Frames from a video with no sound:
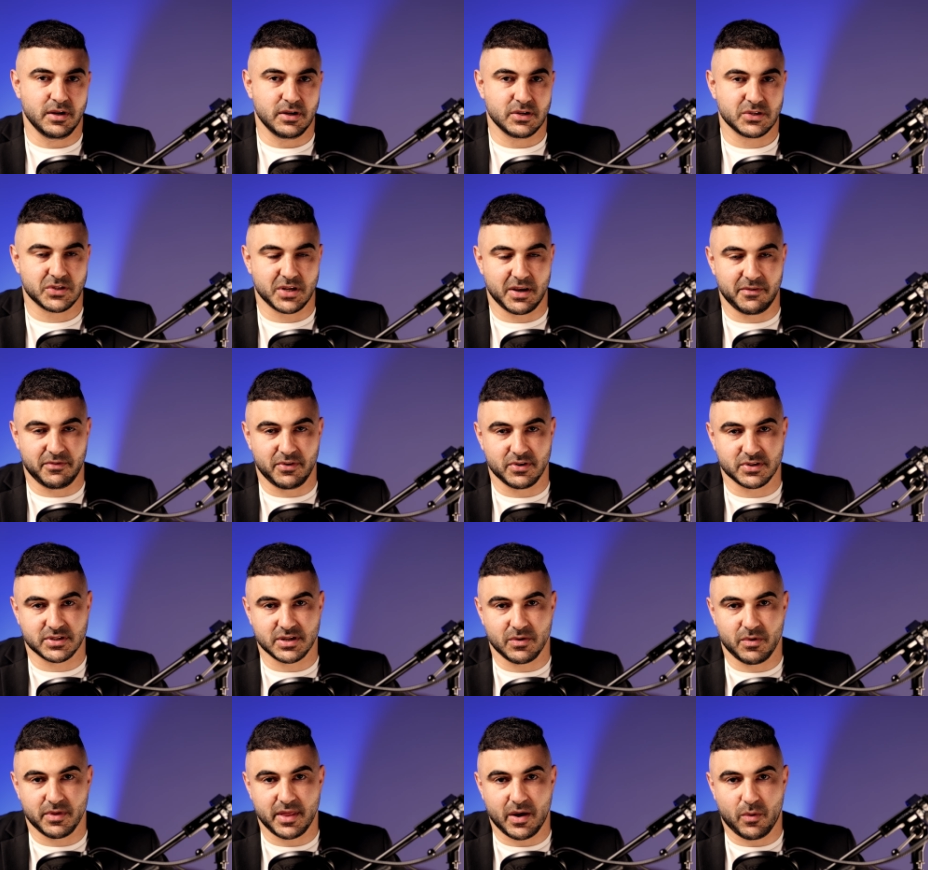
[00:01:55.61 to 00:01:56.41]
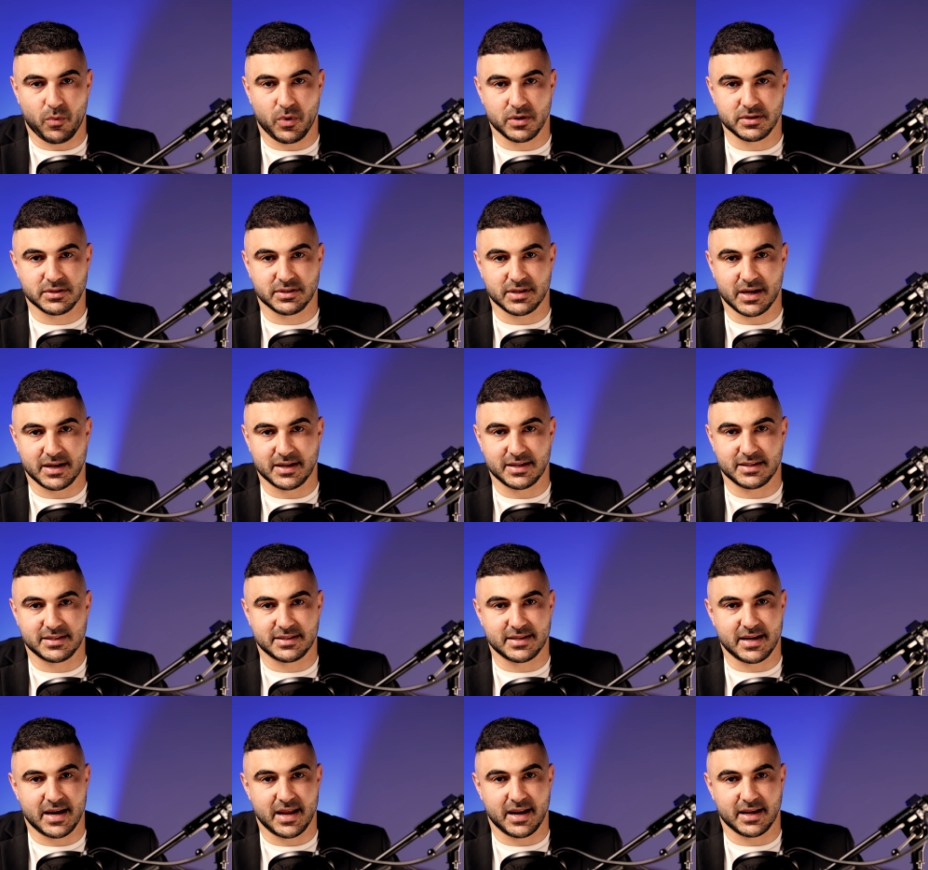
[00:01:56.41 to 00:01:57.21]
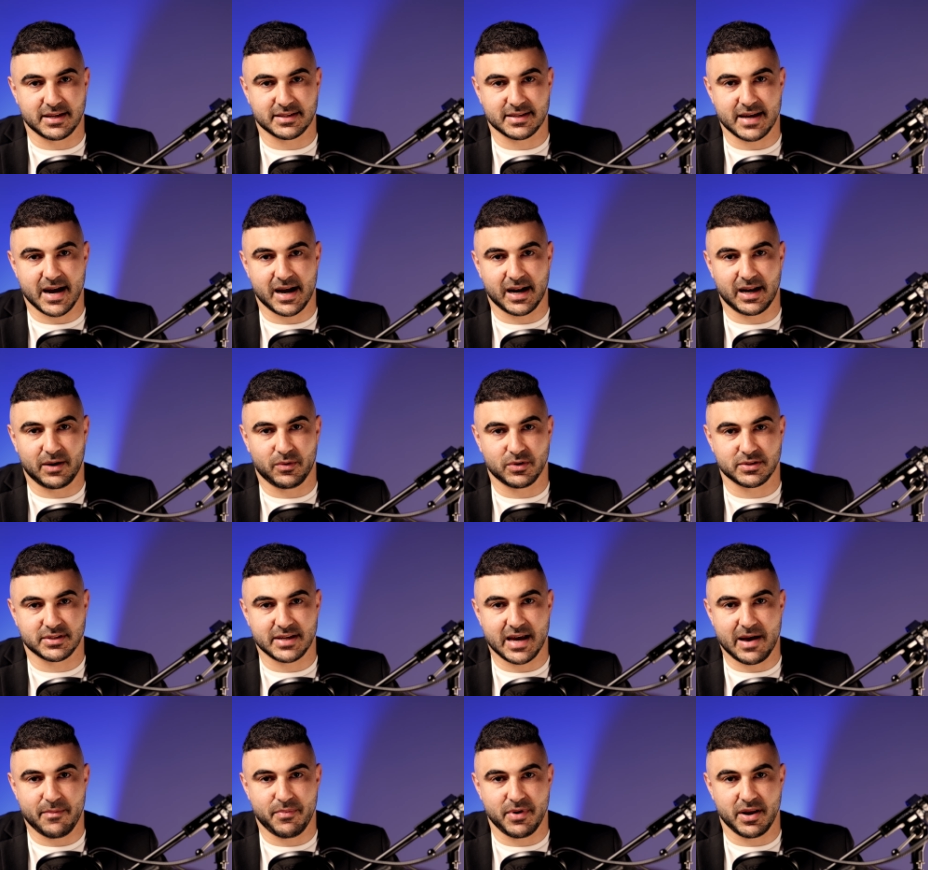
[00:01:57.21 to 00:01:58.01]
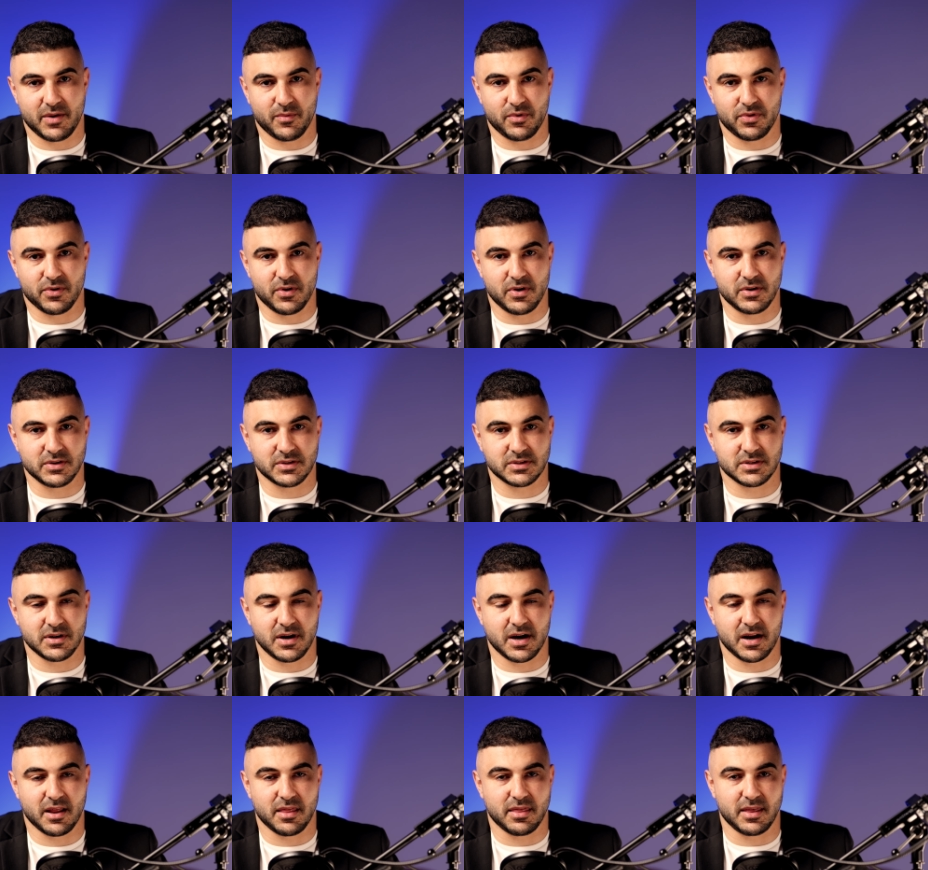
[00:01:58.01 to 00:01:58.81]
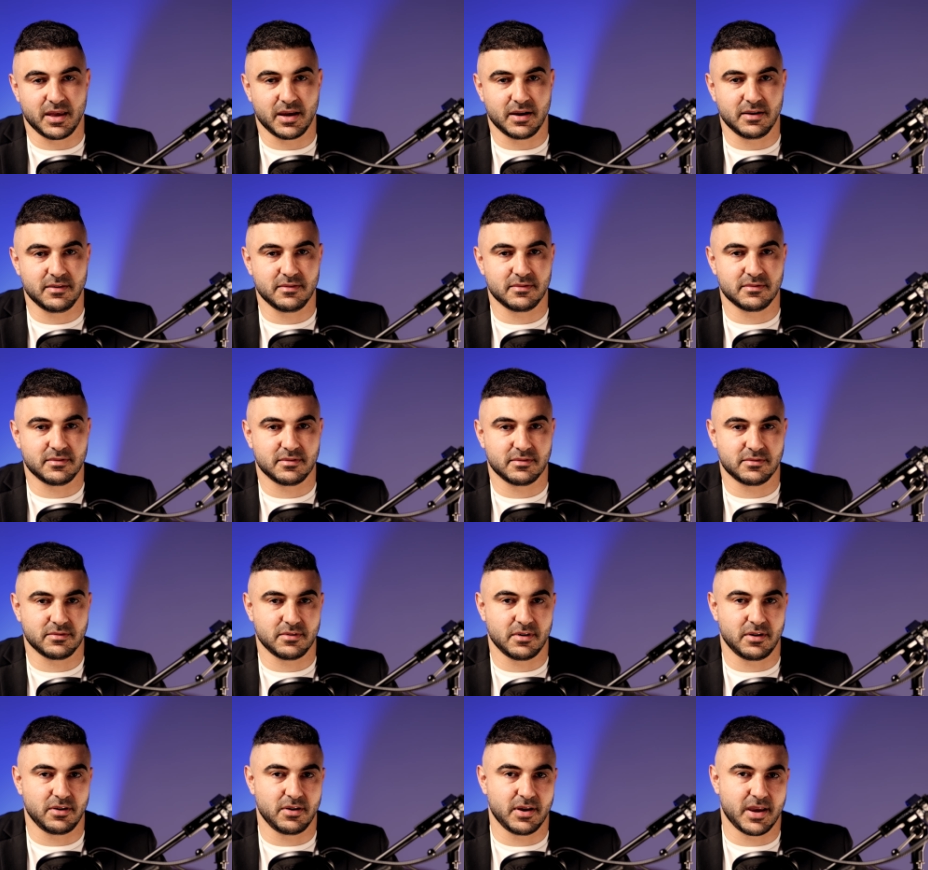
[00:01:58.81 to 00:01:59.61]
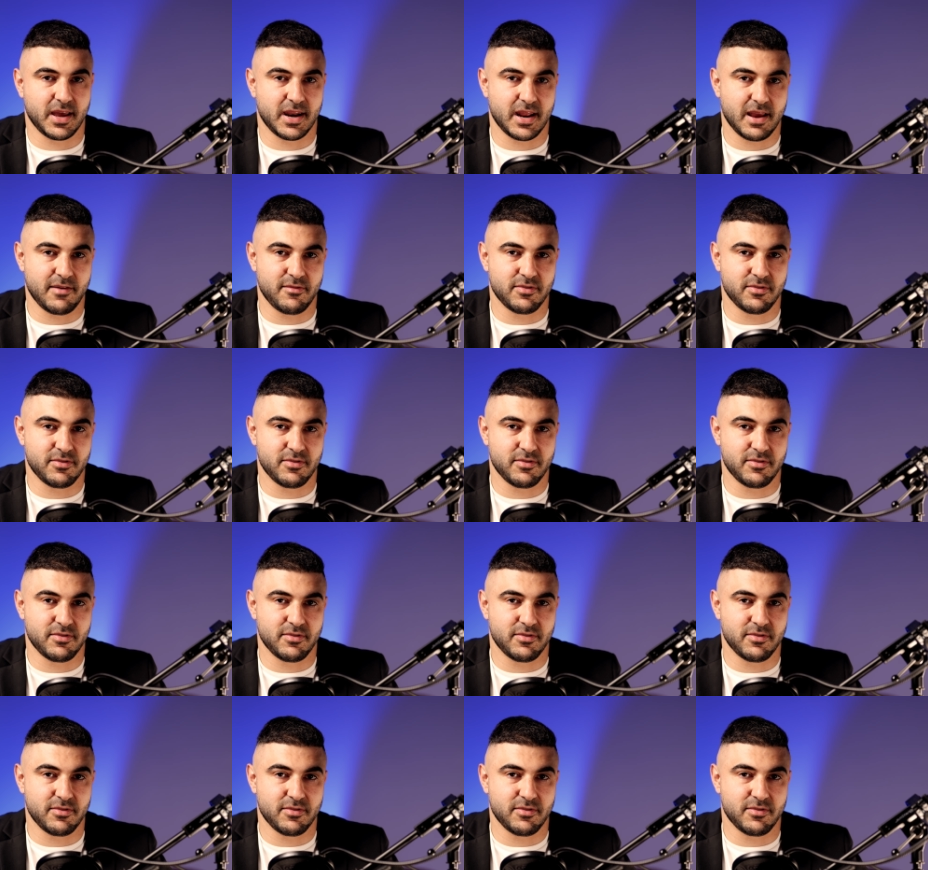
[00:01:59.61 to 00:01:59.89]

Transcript: So if you're someone that wants to understand exactly what's happening with those side of things, so you're getting